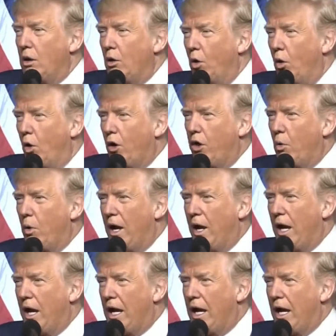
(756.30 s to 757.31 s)
all the
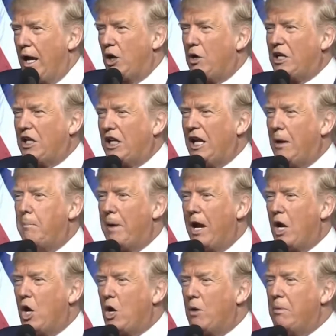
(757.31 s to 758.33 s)
way. Hillary Clinton
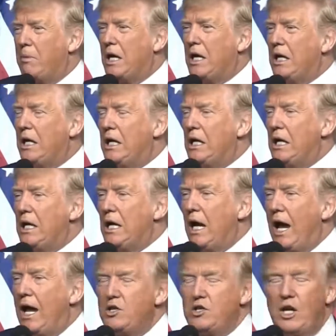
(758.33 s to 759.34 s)
made her money
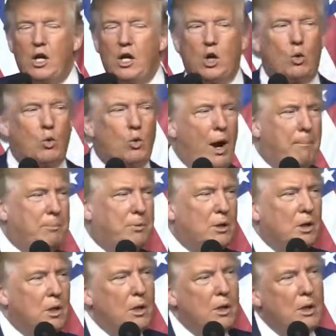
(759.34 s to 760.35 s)
as a
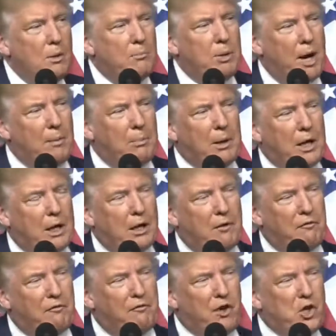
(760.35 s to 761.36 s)
corrupt public
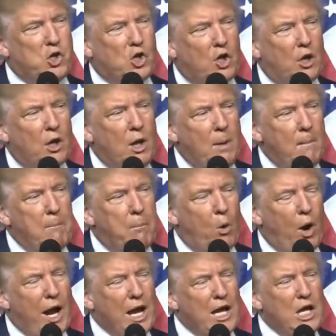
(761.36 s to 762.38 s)
official,
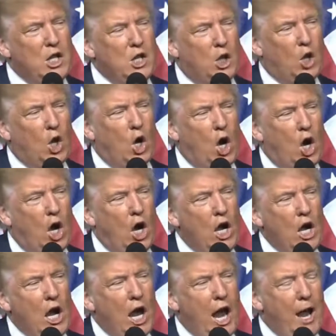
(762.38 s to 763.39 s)
breaking the
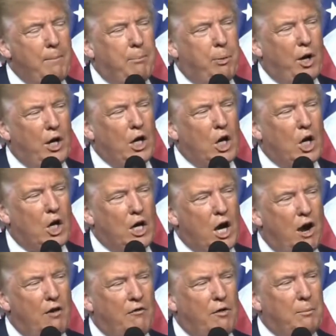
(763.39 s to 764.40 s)
law and putting her
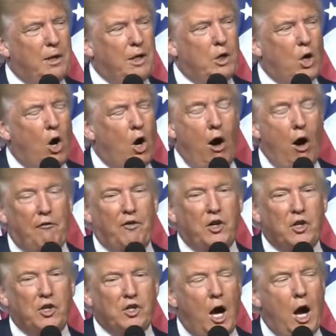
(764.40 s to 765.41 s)
government
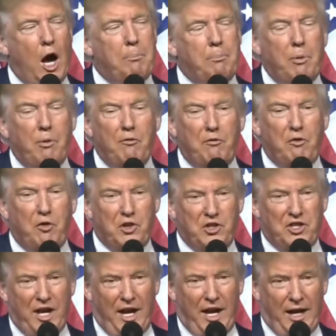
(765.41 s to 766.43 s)
office up for
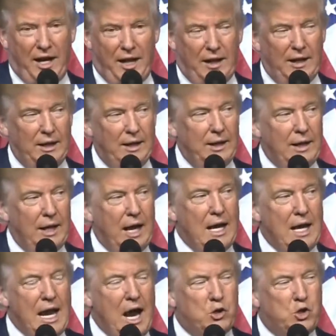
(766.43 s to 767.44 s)
sale.
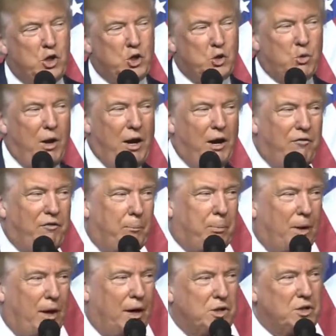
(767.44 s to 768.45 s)
And now she's running for
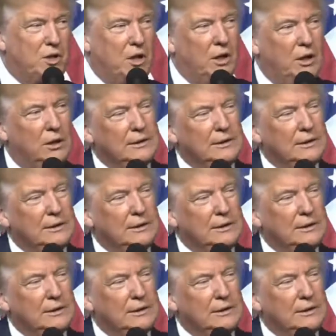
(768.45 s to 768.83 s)
president.